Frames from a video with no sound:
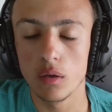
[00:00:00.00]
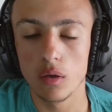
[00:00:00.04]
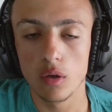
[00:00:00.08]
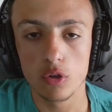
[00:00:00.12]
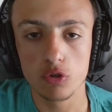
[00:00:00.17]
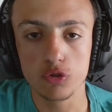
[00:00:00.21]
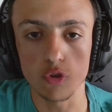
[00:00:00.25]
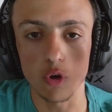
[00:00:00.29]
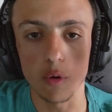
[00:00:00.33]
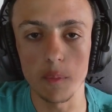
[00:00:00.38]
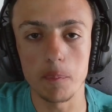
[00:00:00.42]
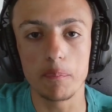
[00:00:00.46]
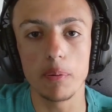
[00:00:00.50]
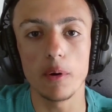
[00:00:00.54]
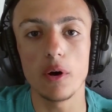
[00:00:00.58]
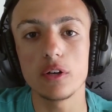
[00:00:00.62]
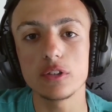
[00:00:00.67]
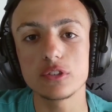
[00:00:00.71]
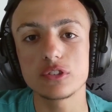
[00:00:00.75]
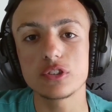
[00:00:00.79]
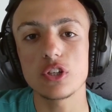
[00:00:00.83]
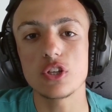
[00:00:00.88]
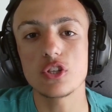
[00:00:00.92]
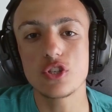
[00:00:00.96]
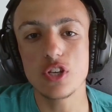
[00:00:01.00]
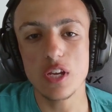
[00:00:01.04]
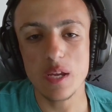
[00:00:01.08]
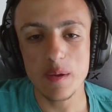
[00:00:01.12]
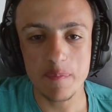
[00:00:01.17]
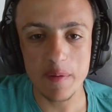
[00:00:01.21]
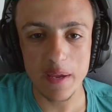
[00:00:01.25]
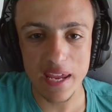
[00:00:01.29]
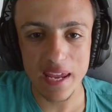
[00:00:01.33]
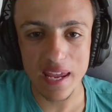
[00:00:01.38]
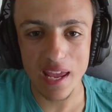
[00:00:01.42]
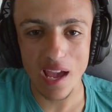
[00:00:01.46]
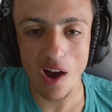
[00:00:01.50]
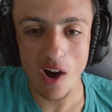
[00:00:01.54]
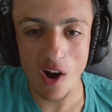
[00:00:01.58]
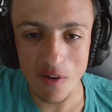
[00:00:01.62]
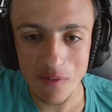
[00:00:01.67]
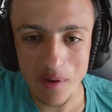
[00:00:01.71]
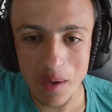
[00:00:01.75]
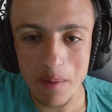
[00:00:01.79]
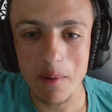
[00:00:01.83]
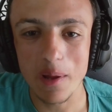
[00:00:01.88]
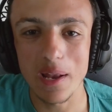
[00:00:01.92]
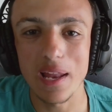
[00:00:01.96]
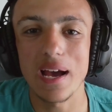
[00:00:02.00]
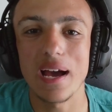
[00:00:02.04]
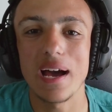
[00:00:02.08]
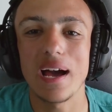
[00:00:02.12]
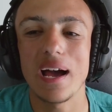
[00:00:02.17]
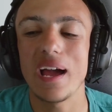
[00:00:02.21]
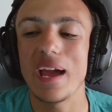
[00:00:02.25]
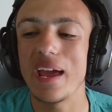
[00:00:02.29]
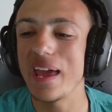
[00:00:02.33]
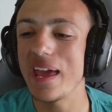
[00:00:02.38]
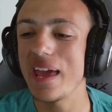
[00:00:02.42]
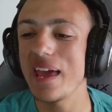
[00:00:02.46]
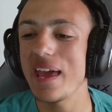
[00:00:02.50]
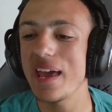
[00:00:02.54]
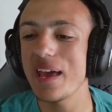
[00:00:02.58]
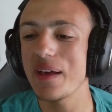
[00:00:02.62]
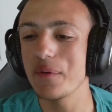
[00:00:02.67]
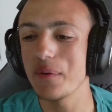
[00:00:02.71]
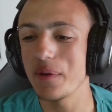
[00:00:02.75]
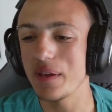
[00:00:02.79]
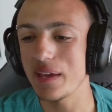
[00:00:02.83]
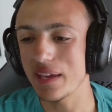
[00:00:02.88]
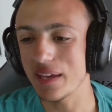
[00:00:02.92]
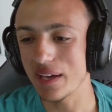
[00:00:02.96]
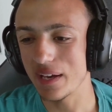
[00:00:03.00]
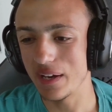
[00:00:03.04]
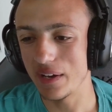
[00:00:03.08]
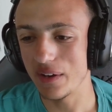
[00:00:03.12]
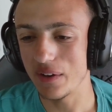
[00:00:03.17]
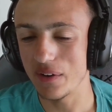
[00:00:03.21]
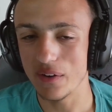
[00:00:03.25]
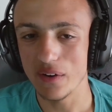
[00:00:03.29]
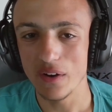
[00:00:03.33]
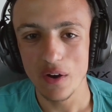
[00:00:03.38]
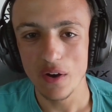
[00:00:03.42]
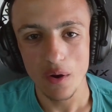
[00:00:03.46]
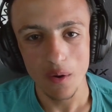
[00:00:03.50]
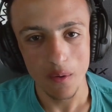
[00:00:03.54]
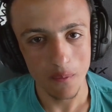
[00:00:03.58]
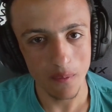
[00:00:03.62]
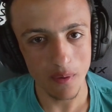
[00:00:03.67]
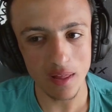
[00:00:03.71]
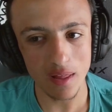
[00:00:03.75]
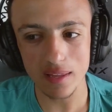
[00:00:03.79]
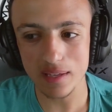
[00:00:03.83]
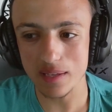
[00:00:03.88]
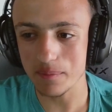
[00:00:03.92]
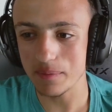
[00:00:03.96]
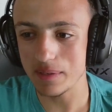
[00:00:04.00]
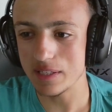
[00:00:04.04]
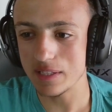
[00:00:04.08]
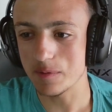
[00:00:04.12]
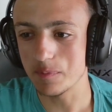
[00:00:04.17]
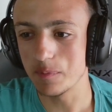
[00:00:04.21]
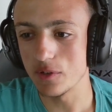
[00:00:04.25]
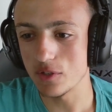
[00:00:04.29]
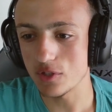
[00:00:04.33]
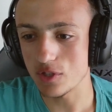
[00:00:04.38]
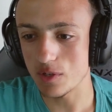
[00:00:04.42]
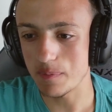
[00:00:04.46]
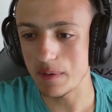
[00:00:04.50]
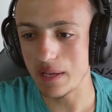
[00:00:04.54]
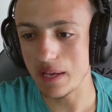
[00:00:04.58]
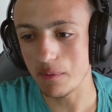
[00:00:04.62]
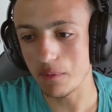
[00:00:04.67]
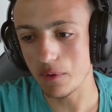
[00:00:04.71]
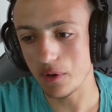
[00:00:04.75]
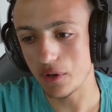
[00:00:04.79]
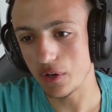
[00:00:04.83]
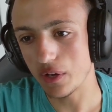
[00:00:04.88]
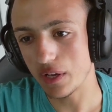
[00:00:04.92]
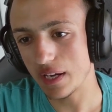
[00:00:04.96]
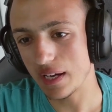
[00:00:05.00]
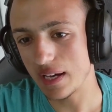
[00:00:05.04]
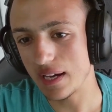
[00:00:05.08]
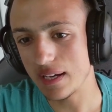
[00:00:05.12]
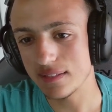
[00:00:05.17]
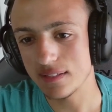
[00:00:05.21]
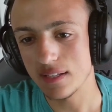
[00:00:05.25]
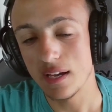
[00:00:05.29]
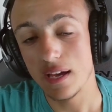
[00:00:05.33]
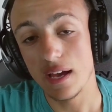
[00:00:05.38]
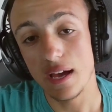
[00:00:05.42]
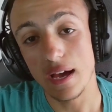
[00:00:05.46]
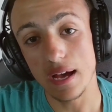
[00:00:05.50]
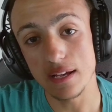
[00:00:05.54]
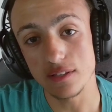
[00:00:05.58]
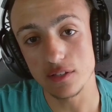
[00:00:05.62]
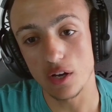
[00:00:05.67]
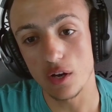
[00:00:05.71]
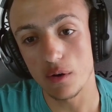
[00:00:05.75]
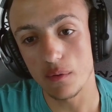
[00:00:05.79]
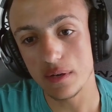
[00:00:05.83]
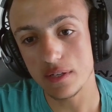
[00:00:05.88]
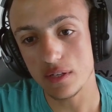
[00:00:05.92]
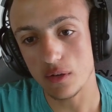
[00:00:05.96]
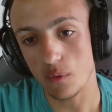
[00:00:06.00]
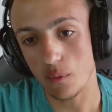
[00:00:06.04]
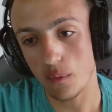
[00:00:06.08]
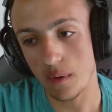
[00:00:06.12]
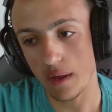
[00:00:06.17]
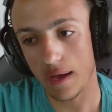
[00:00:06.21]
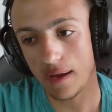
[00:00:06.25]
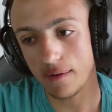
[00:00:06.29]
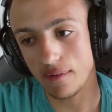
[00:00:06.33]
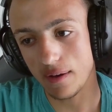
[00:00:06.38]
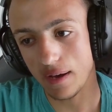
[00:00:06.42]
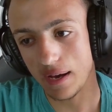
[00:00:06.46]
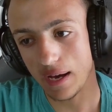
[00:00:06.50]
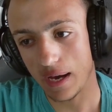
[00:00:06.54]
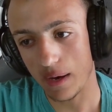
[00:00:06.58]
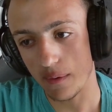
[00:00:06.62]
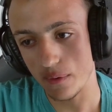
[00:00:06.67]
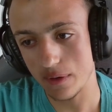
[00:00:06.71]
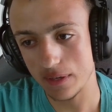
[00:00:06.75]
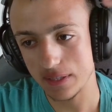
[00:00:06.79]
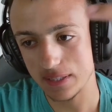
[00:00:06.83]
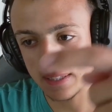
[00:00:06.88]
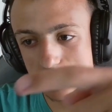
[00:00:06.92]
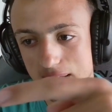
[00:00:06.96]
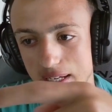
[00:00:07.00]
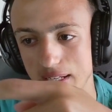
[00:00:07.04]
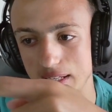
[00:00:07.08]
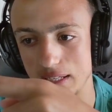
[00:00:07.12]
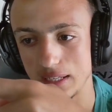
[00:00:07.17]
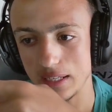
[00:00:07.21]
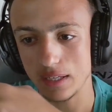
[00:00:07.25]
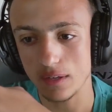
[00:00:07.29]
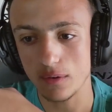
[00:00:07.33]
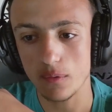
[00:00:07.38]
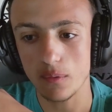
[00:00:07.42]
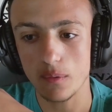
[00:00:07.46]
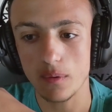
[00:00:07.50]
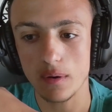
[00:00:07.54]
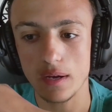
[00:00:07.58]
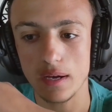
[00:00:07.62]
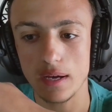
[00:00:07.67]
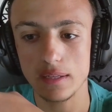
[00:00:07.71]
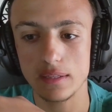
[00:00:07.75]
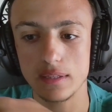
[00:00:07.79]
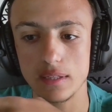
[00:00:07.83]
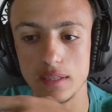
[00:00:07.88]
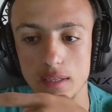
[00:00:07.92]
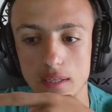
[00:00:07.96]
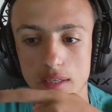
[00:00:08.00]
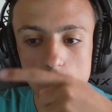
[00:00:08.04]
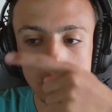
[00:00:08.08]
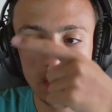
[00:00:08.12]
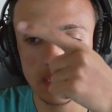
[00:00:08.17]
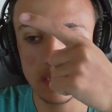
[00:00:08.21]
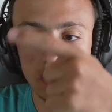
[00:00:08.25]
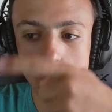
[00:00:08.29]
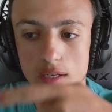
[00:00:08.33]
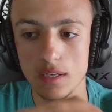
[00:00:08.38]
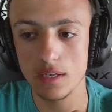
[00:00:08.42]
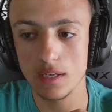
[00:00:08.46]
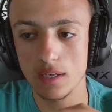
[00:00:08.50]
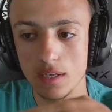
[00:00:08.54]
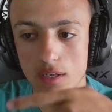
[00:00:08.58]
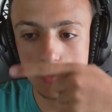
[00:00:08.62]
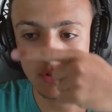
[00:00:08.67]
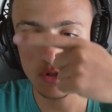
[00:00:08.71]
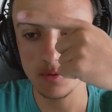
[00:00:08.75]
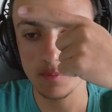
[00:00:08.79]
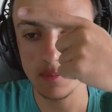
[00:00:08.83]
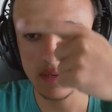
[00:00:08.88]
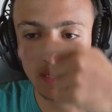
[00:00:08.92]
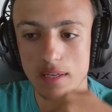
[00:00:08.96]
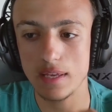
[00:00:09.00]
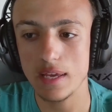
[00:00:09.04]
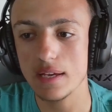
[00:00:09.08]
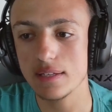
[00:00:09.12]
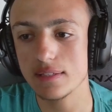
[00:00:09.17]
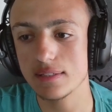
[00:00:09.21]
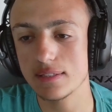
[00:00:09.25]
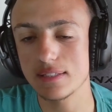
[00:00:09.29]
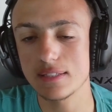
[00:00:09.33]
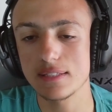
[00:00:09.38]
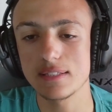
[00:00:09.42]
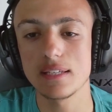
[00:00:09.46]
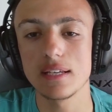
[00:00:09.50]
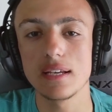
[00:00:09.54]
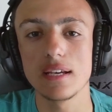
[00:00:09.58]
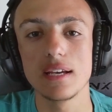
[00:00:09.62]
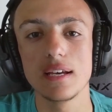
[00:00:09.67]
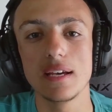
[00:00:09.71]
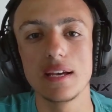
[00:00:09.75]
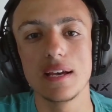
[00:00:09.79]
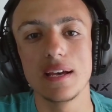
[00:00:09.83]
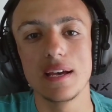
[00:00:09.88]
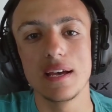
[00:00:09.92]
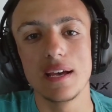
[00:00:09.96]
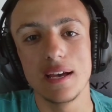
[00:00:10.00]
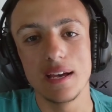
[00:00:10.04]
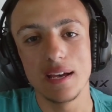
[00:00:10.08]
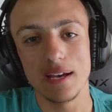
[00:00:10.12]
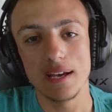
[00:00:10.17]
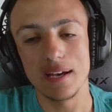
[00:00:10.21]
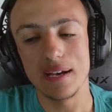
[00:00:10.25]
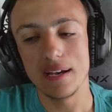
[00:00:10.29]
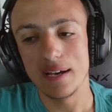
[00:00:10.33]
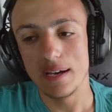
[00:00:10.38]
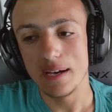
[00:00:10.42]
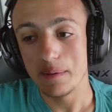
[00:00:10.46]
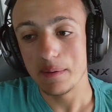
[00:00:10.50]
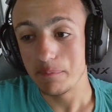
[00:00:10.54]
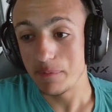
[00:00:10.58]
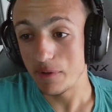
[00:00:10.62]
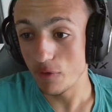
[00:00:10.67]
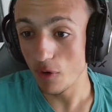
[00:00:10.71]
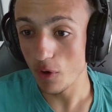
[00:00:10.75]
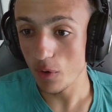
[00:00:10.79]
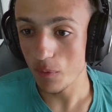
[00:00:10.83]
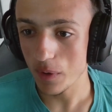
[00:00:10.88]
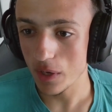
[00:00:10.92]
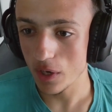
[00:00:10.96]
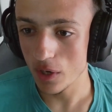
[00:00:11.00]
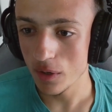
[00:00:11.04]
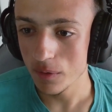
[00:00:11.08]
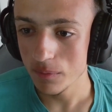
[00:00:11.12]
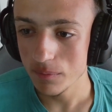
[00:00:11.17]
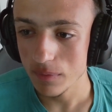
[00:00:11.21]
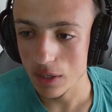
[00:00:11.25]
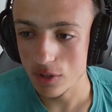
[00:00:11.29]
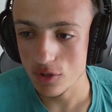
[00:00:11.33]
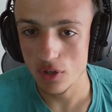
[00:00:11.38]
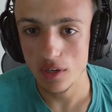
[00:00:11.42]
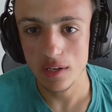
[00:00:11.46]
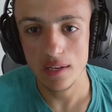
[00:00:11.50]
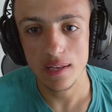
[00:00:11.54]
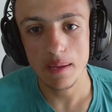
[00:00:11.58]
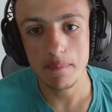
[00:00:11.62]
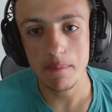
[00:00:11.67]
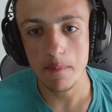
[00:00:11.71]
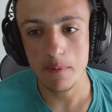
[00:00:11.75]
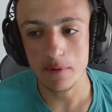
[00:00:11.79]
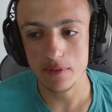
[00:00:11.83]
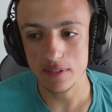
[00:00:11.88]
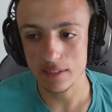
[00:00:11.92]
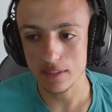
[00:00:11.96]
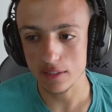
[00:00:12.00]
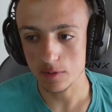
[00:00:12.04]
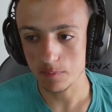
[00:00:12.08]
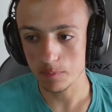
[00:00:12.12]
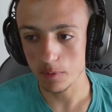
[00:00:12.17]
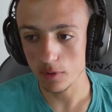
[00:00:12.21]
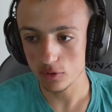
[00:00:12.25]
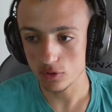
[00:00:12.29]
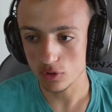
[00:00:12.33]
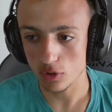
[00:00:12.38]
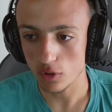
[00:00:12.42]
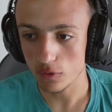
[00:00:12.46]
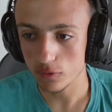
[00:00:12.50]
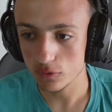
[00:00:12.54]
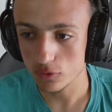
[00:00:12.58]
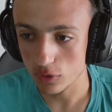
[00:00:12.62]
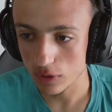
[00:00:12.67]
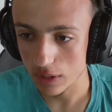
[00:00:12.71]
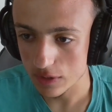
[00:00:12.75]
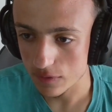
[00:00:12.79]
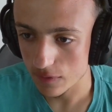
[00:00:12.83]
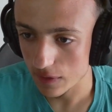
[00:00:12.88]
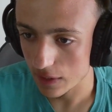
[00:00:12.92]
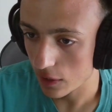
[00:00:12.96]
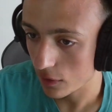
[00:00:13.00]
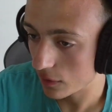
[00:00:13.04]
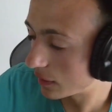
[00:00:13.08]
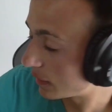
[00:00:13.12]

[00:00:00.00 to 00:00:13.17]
So, Post GP of IMOLA, here we go. Welcome in this Post GP, how are you guys? As always, we have our standing right here, should be, yes. Before we go, actually, let me present the sponsor of today's video, that